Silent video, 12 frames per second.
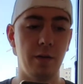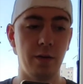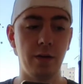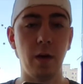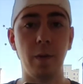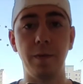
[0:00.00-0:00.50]

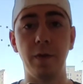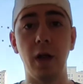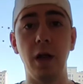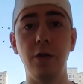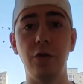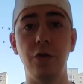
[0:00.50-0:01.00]
stop for
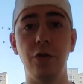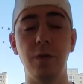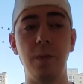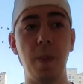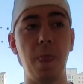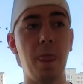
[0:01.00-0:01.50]
lunch,
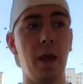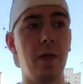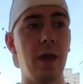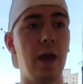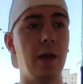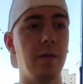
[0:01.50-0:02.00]
and
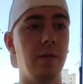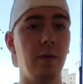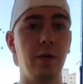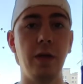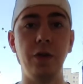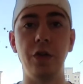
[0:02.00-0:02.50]
then
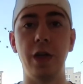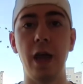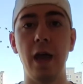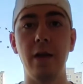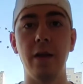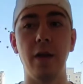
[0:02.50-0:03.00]
teach
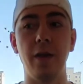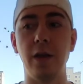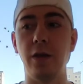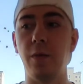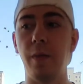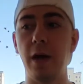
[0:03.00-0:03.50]
again, and
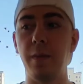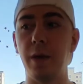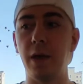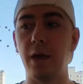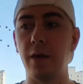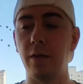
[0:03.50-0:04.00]
then
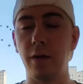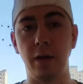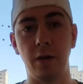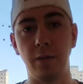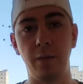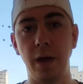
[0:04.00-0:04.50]
maybe
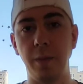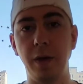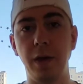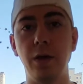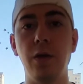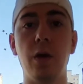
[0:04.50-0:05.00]

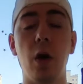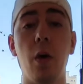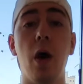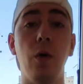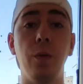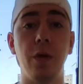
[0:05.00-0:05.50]
you go
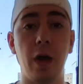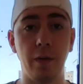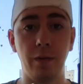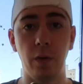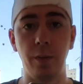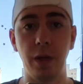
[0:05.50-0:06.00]
home to
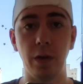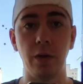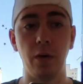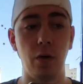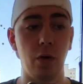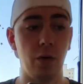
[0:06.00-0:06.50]
have your meal
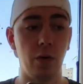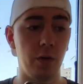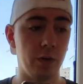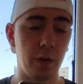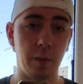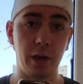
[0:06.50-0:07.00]

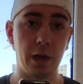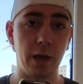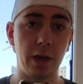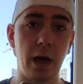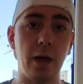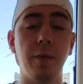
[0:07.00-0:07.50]
or something
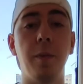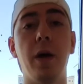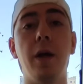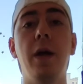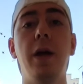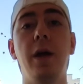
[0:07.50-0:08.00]
like that.
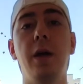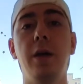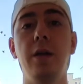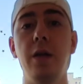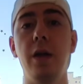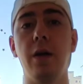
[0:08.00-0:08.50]
But
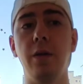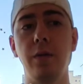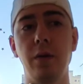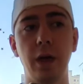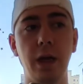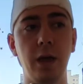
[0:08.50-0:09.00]
still,
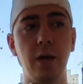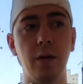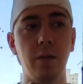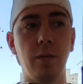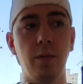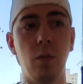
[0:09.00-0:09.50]
you're
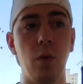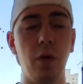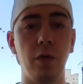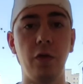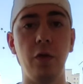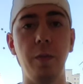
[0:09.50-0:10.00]
getting 1
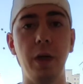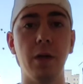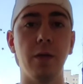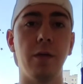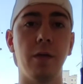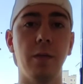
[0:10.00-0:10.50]
or 2
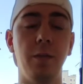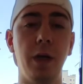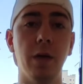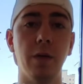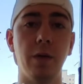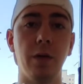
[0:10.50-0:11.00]

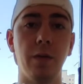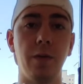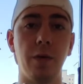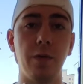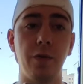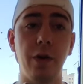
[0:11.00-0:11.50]
meals
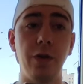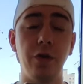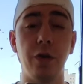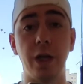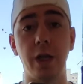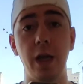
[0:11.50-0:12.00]
for free
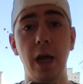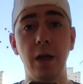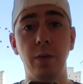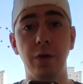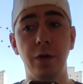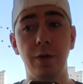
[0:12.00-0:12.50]
during the day,
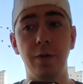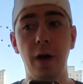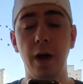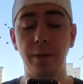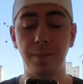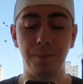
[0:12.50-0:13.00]
which is
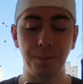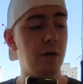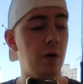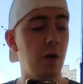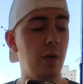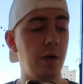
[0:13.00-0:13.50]
fine.
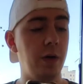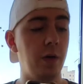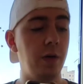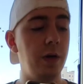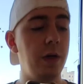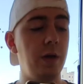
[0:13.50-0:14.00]
So, you
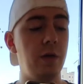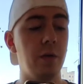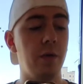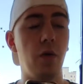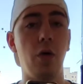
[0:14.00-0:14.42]
need to, of